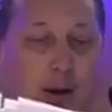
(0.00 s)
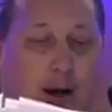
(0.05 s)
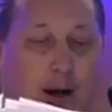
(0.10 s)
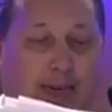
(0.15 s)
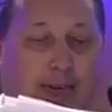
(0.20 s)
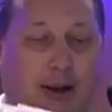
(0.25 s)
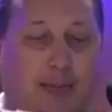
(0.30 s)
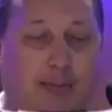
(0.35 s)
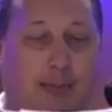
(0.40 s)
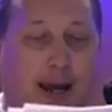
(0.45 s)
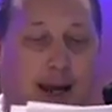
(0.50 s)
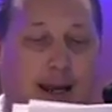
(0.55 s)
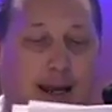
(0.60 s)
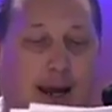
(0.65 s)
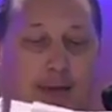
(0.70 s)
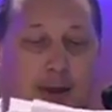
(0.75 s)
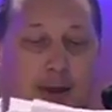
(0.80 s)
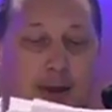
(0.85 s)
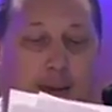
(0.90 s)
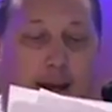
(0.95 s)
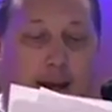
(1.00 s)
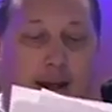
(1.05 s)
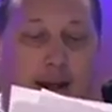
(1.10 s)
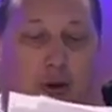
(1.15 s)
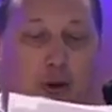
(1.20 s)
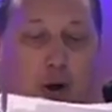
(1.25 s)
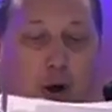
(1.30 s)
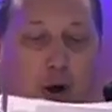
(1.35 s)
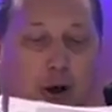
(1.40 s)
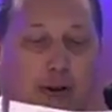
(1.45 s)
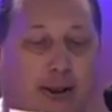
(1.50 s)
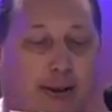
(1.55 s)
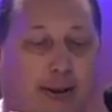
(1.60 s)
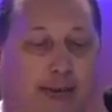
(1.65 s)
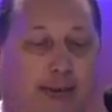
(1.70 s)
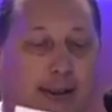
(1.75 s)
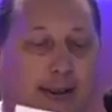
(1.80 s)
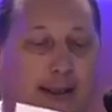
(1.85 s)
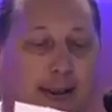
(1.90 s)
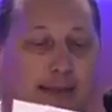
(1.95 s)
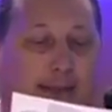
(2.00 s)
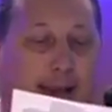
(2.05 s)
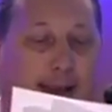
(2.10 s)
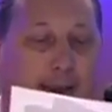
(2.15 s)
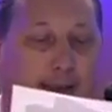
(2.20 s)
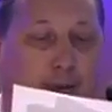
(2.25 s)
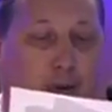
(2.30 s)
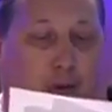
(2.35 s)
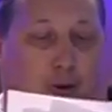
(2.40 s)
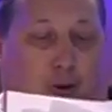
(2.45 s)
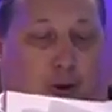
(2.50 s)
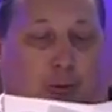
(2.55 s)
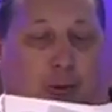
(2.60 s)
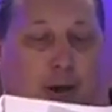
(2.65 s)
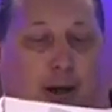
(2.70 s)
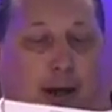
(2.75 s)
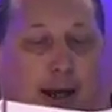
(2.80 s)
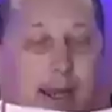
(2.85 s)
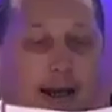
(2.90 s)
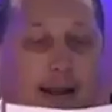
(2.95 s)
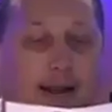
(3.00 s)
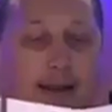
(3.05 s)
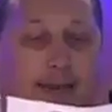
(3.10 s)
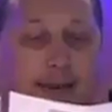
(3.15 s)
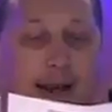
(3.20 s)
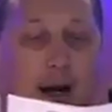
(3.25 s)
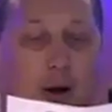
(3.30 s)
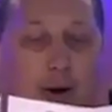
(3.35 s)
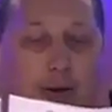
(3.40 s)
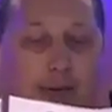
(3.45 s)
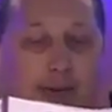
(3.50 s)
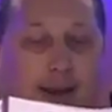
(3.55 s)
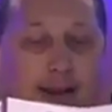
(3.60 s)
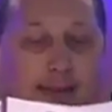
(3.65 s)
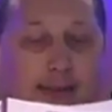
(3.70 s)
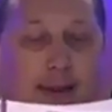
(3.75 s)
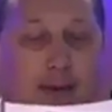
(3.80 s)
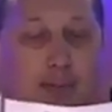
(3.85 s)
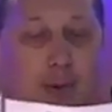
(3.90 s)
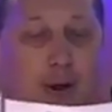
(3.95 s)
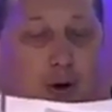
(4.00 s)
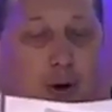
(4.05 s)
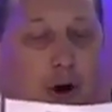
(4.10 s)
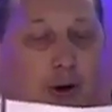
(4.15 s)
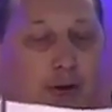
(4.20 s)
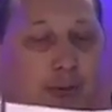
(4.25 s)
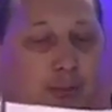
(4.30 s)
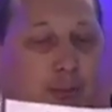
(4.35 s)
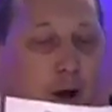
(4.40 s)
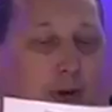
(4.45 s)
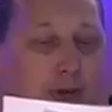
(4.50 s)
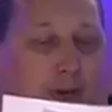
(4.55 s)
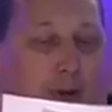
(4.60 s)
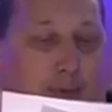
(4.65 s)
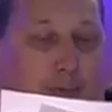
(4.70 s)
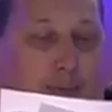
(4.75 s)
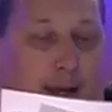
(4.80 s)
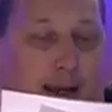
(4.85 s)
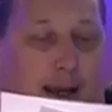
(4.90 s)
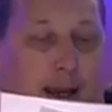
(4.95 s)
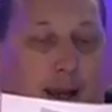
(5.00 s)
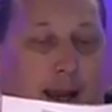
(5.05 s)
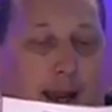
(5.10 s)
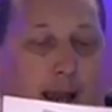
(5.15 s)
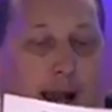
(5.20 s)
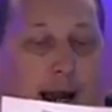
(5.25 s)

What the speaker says: Muslim men have demanded curtains in the changing room in the shower section because Muslim men